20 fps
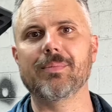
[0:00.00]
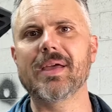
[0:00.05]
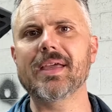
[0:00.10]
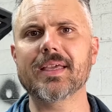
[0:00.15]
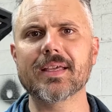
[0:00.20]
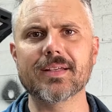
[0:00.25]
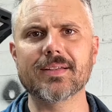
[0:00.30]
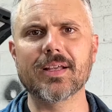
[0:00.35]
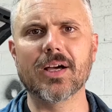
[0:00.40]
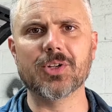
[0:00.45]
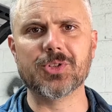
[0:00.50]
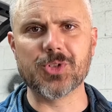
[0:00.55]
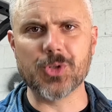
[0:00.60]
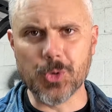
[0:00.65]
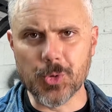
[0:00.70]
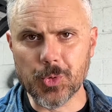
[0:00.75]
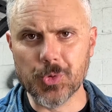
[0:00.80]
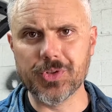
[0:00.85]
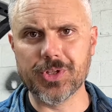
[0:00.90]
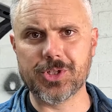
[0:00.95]
Make it a
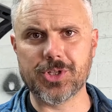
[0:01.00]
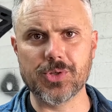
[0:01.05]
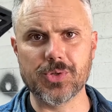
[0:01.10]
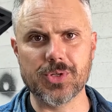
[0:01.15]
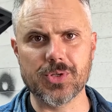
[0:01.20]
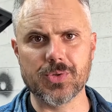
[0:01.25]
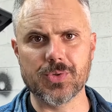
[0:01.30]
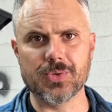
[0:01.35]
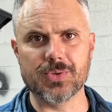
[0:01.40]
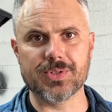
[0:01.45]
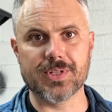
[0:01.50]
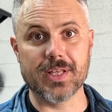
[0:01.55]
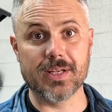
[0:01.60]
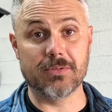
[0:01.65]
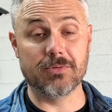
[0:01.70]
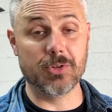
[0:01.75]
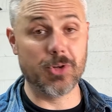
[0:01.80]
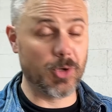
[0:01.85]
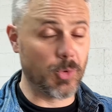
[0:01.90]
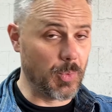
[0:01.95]
tool that you use, that
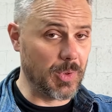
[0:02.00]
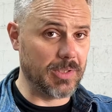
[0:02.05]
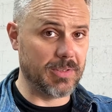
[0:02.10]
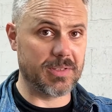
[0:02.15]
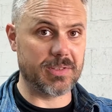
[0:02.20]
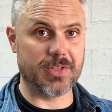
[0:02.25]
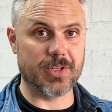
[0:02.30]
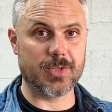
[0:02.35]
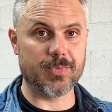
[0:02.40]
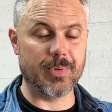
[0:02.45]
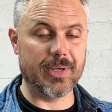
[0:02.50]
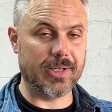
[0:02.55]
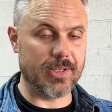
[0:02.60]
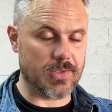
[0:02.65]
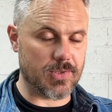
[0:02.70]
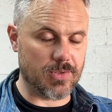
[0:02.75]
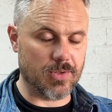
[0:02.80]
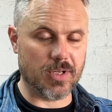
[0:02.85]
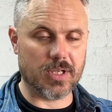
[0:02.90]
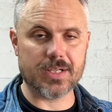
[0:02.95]
you're willing to spend
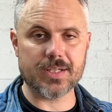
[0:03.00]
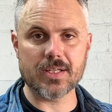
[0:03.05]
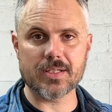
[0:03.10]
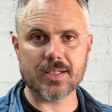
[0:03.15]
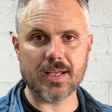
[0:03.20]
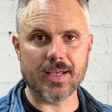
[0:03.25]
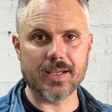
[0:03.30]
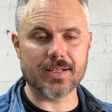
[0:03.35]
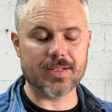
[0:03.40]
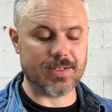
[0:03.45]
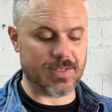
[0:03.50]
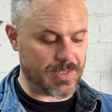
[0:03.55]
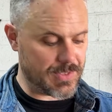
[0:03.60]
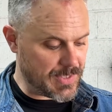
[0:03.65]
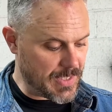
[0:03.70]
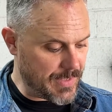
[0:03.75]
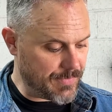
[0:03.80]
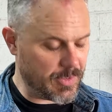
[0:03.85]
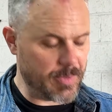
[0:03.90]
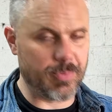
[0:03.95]
as long as it takes to
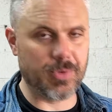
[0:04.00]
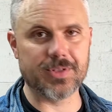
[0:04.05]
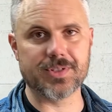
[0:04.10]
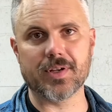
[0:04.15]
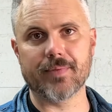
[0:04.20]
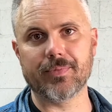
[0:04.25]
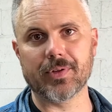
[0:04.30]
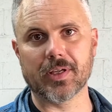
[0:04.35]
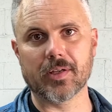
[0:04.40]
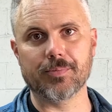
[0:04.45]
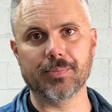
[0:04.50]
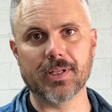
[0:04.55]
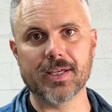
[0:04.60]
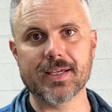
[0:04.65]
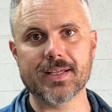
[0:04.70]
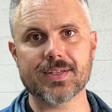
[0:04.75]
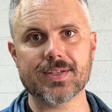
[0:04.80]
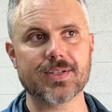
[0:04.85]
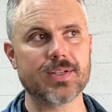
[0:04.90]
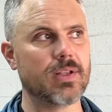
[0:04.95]
safely put something in
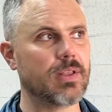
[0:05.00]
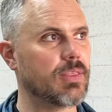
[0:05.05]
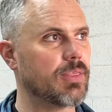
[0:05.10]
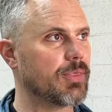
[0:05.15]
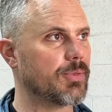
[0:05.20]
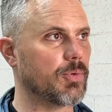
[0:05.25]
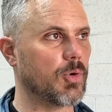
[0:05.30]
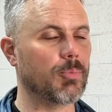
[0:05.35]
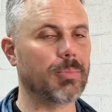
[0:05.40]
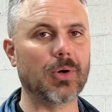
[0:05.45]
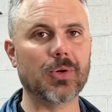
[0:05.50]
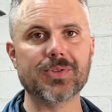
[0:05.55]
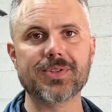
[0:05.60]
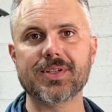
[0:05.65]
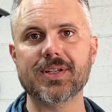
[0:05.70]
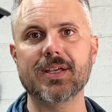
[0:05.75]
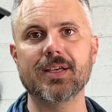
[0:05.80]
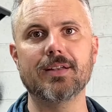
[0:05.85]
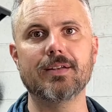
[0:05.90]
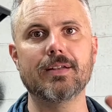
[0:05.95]
place, throw
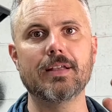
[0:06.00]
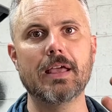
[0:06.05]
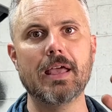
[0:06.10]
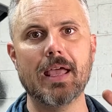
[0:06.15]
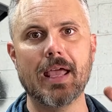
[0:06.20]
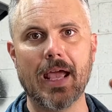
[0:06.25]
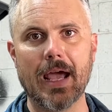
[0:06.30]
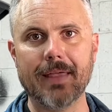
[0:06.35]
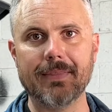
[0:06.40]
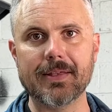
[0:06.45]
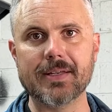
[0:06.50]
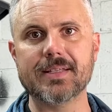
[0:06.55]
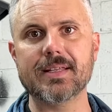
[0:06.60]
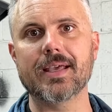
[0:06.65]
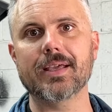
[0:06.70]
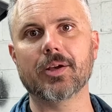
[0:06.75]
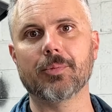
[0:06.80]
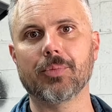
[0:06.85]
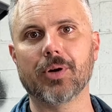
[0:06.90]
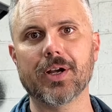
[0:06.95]
bolts in, and then
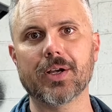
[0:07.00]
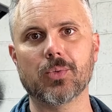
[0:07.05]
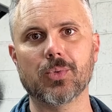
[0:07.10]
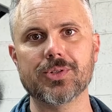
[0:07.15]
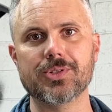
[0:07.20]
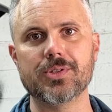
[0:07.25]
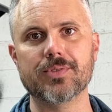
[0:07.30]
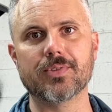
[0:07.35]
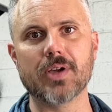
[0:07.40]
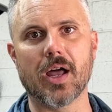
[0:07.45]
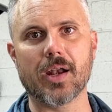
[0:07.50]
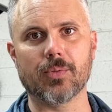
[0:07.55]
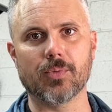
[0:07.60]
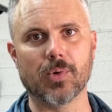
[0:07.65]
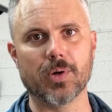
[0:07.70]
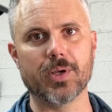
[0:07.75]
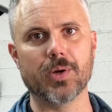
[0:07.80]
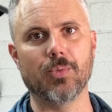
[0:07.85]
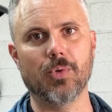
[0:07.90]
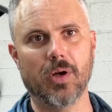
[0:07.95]
take a break once you've got it
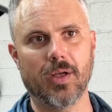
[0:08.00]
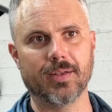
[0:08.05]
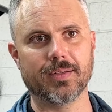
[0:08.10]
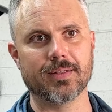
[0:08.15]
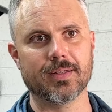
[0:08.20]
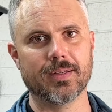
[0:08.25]
where you want.